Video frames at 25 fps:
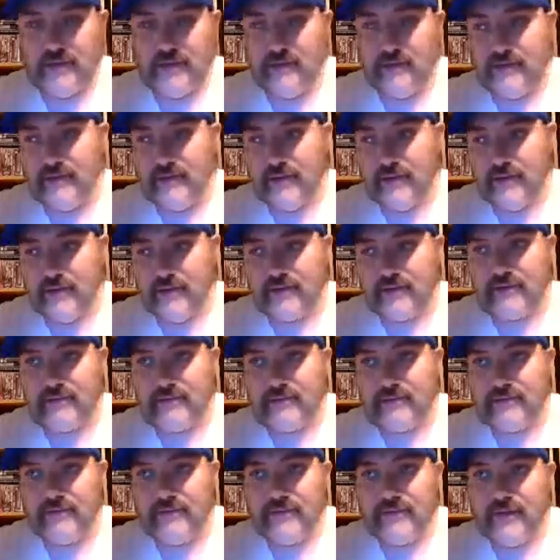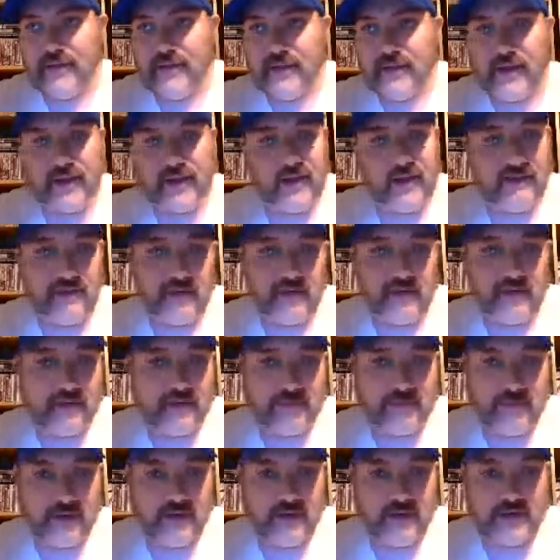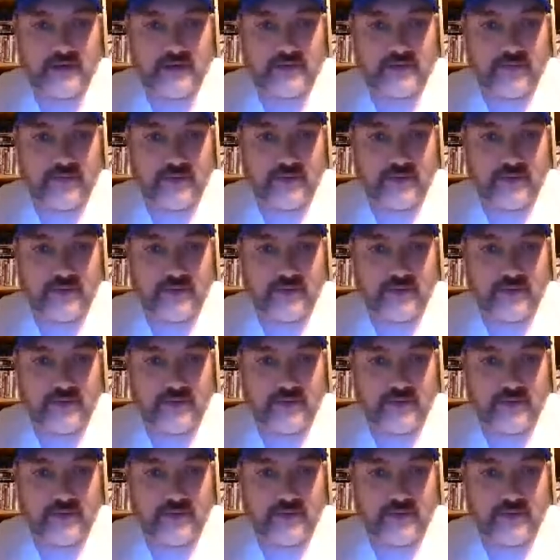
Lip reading: I have no complaints for him.